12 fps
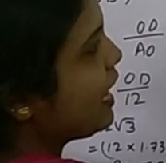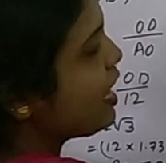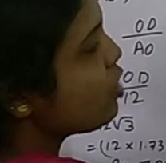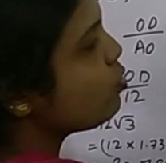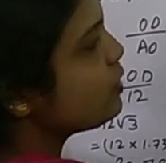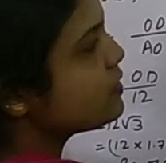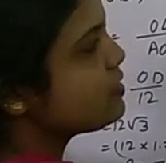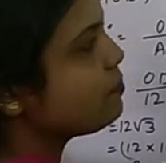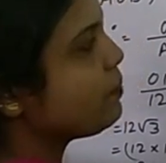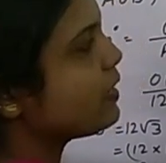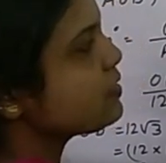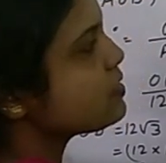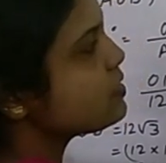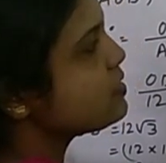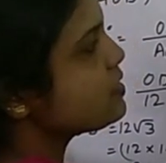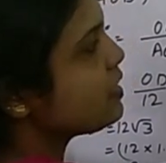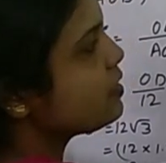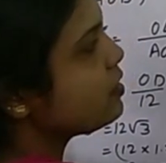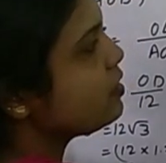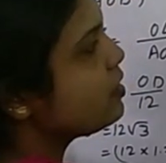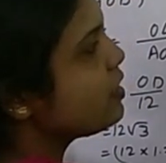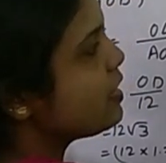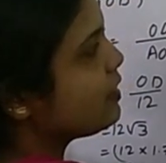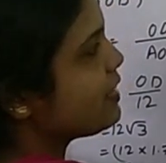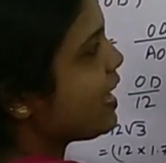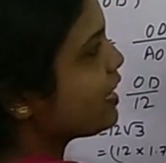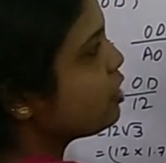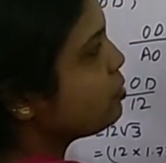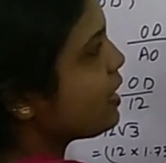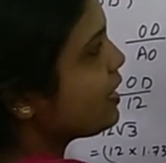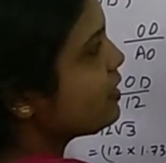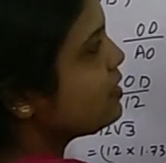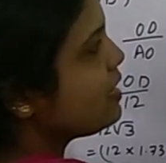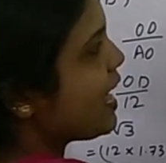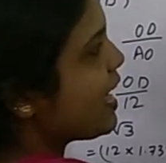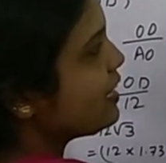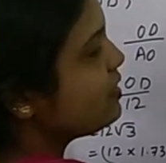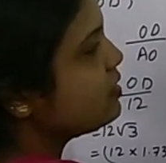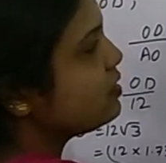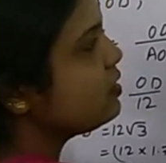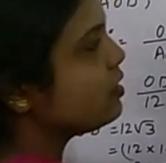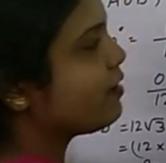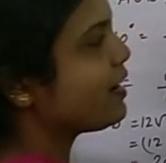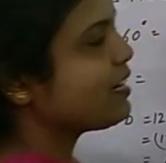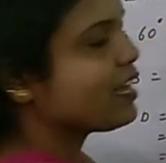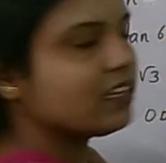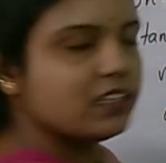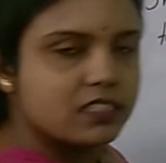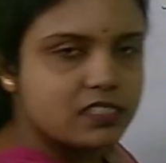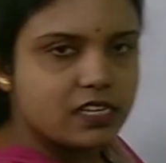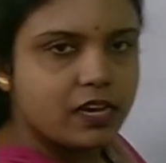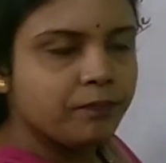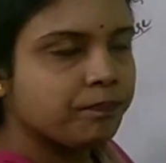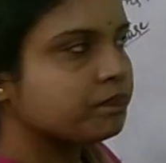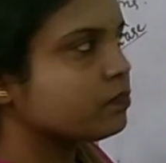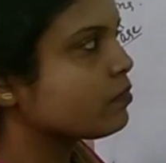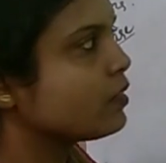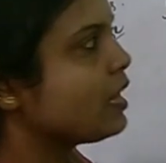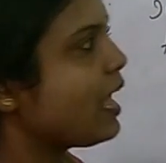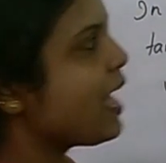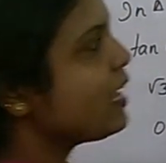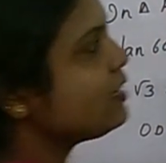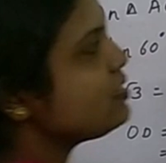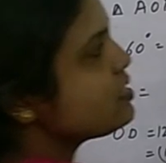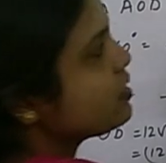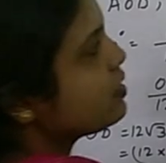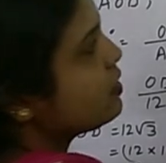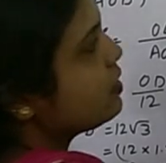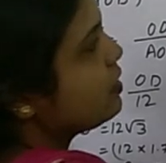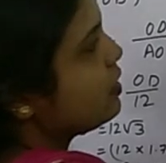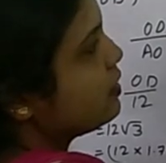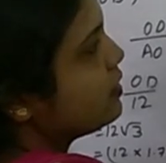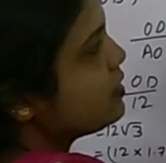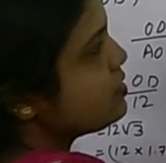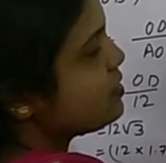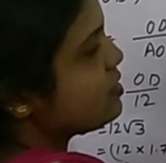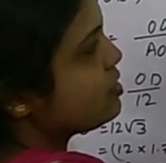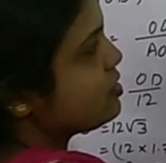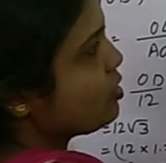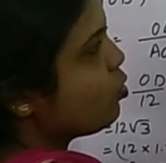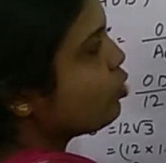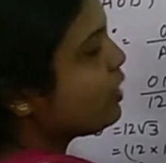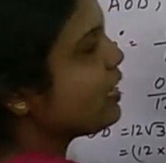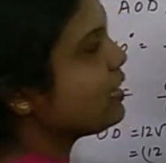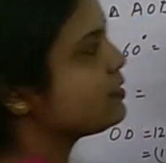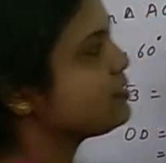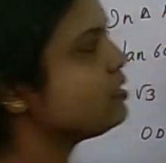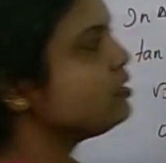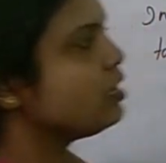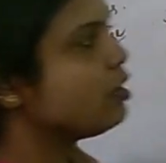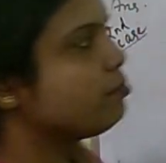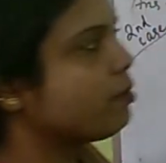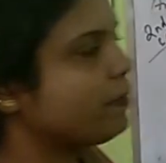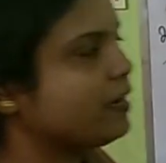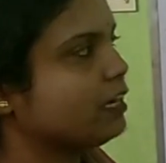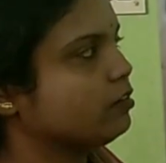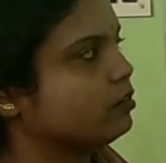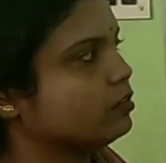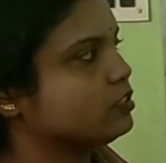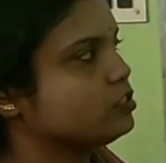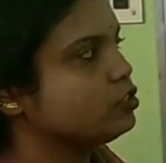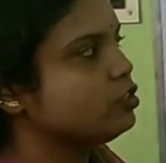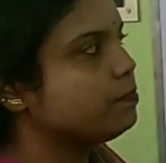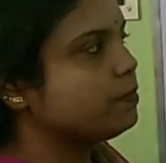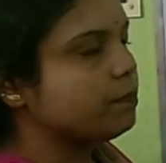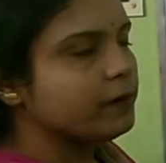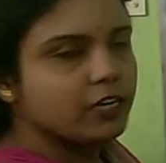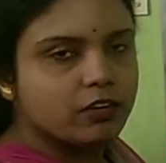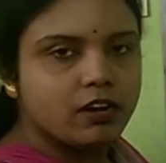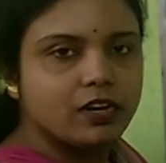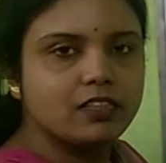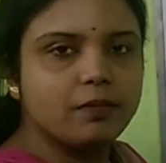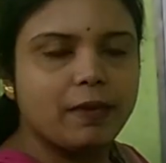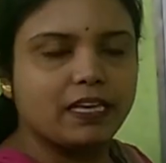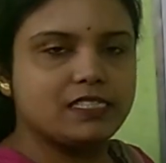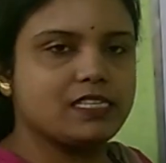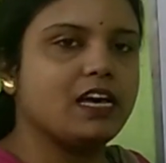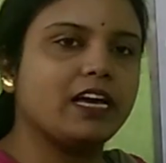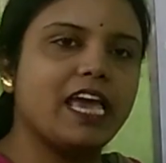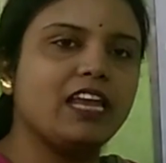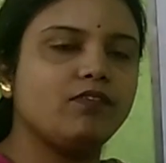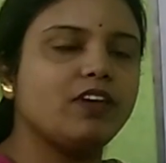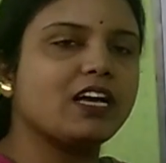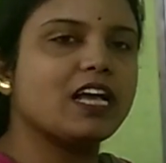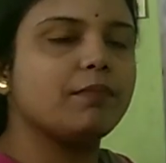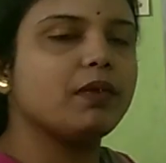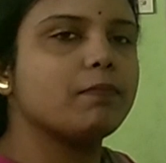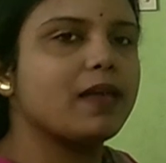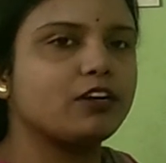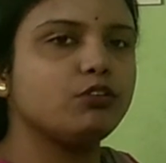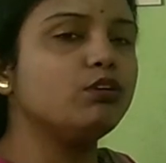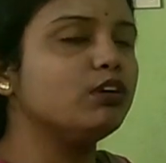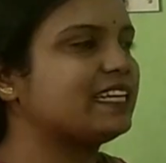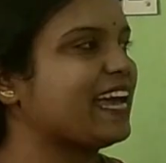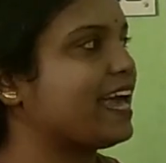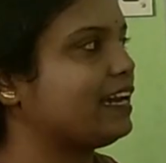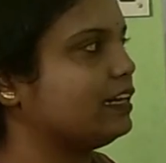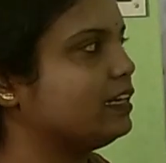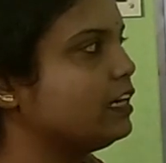AO is the base, since here the acute angle and the right angle is there, and this OD is the perpendicular. So the perpendicular and the base, again we are coming back to tan.